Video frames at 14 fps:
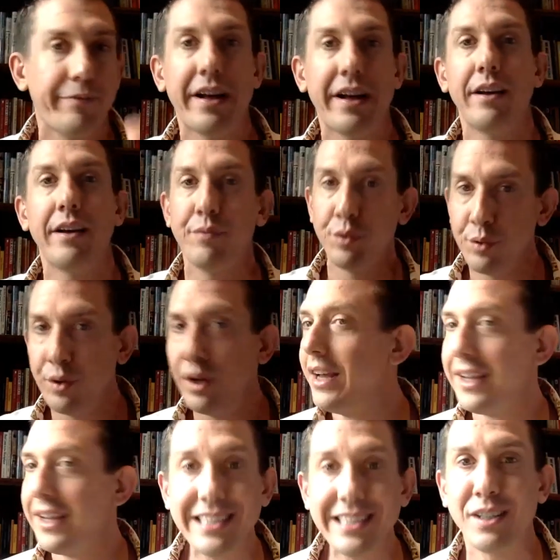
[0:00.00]
five who
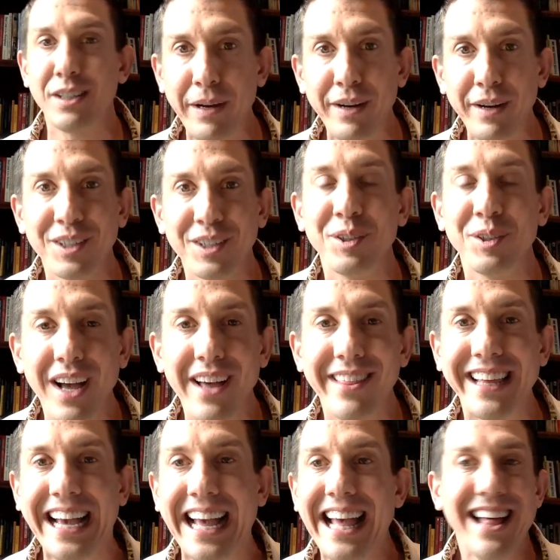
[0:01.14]
disappear and do
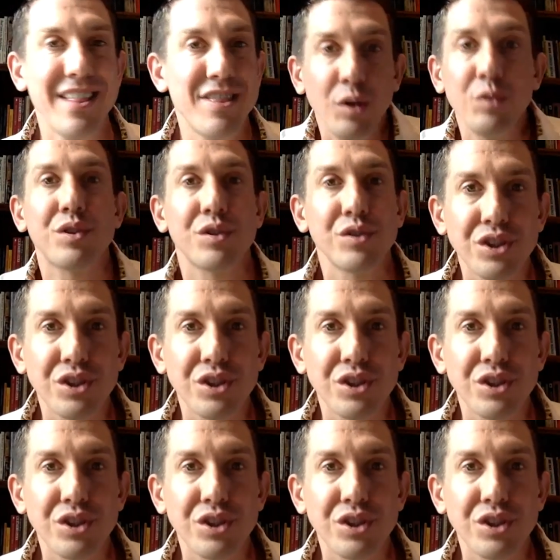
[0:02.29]
nothing. Those are